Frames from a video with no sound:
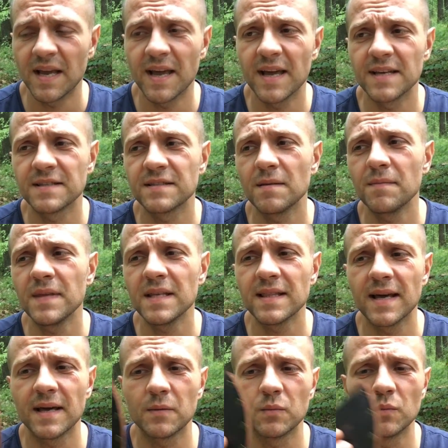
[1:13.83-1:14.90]
and something
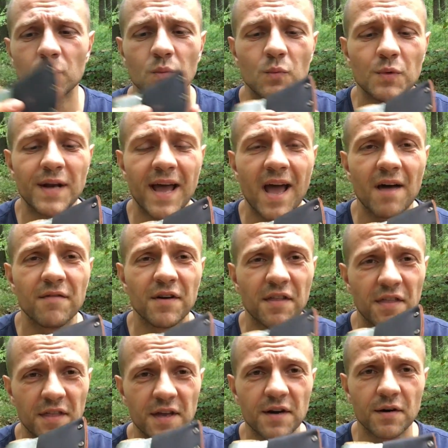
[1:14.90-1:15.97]
that would have a
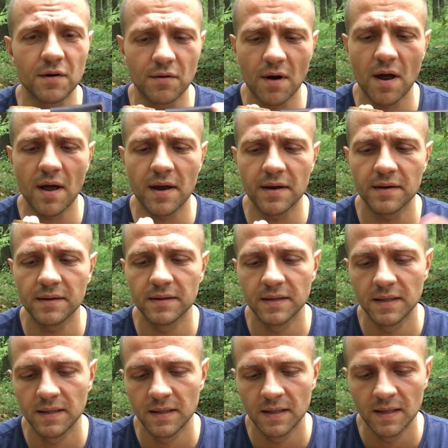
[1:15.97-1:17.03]
thinner grind.
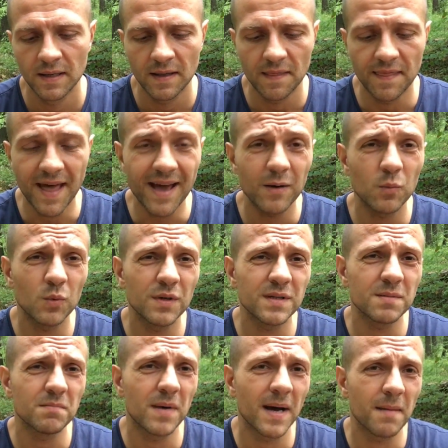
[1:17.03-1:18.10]
That
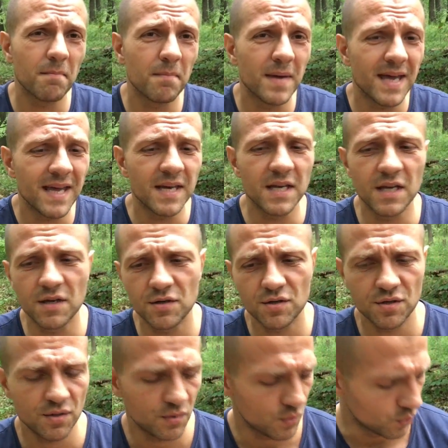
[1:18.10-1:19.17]
was my main
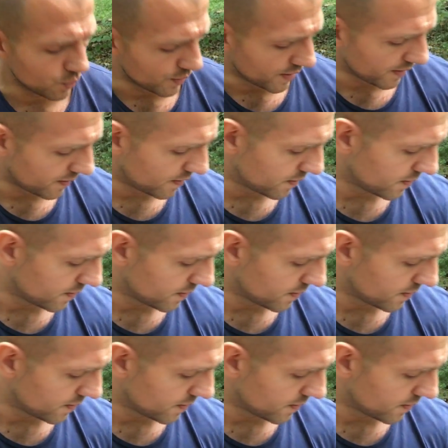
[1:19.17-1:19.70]
issue with